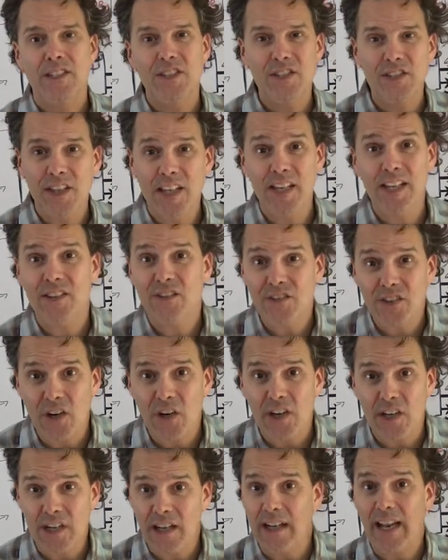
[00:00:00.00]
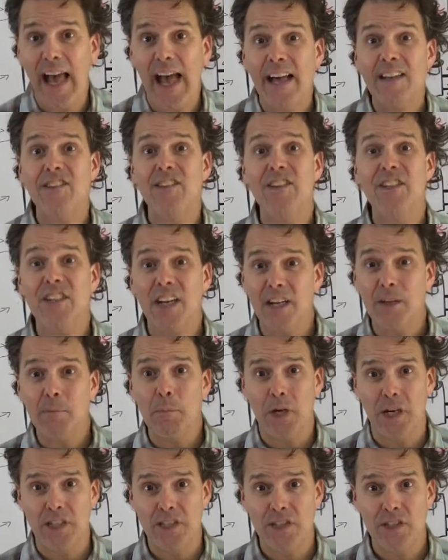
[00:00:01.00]
just getting started and hasn't done
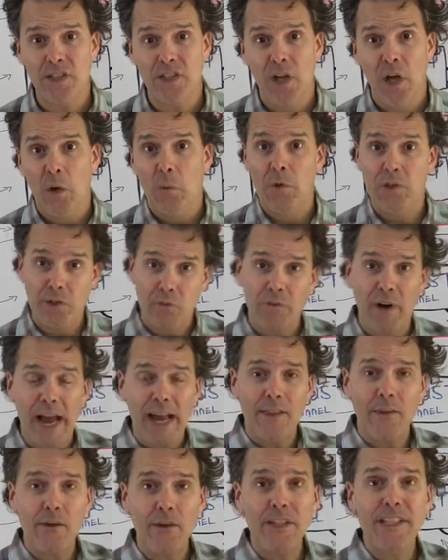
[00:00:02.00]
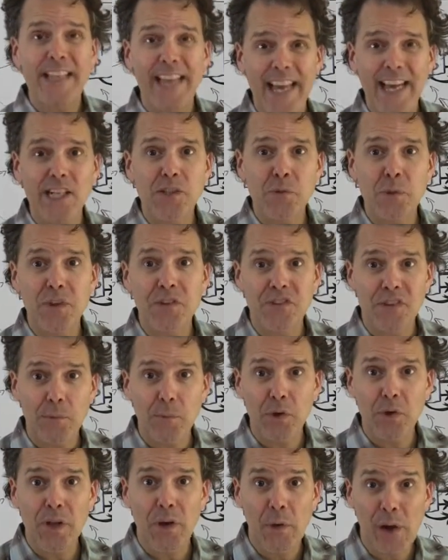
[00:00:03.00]
much. Would you rather engage with
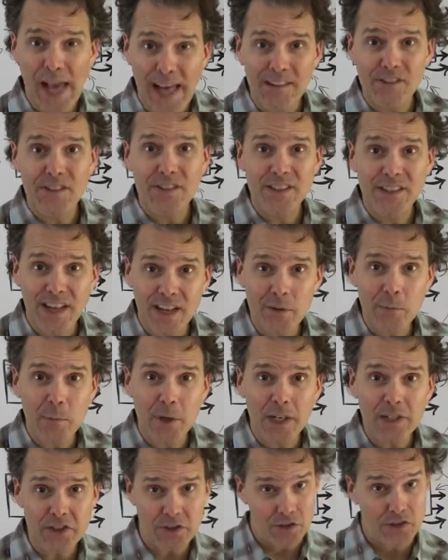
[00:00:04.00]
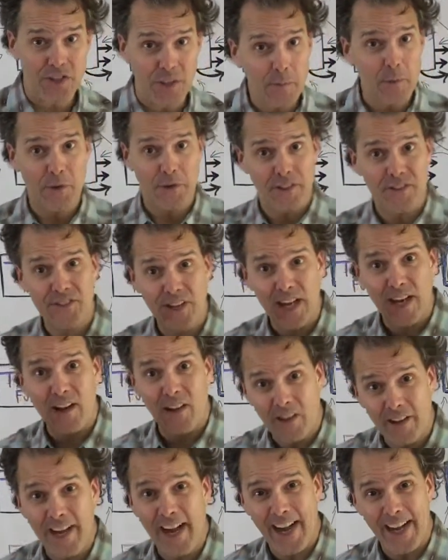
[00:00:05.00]
someone who hasn't done much or someone that's got
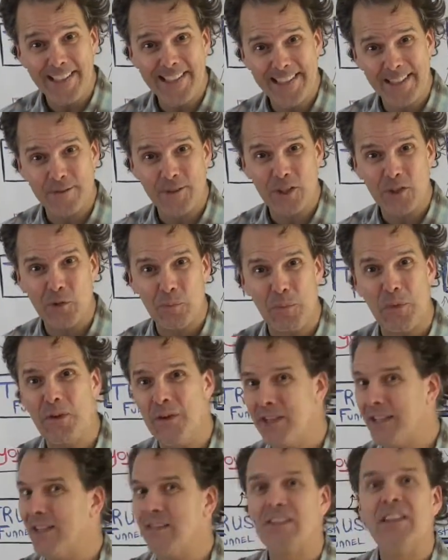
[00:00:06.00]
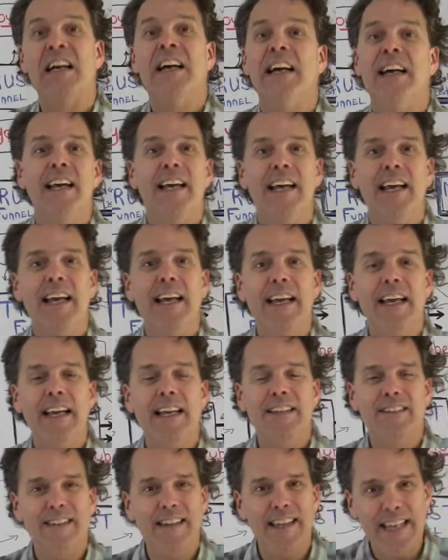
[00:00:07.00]
all kinds of experience?
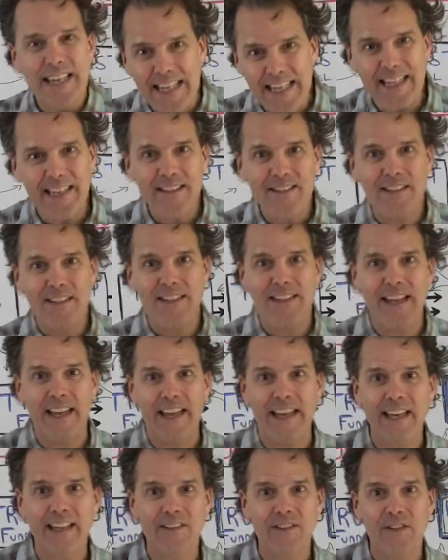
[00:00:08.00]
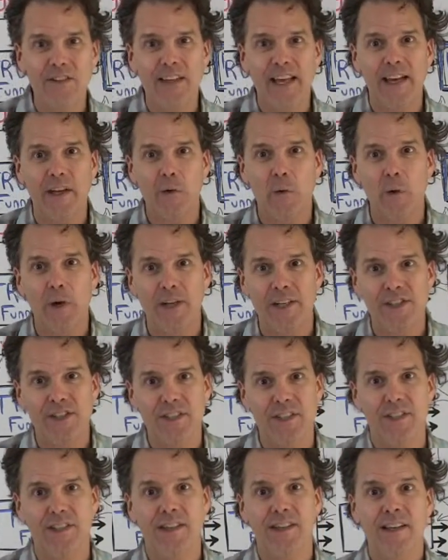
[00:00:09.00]
It's easy to answer that
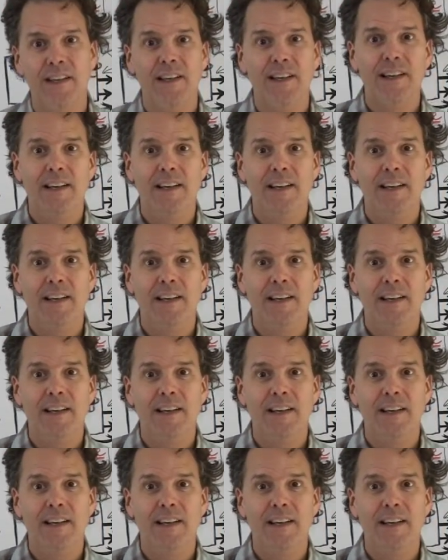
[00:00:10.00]
question.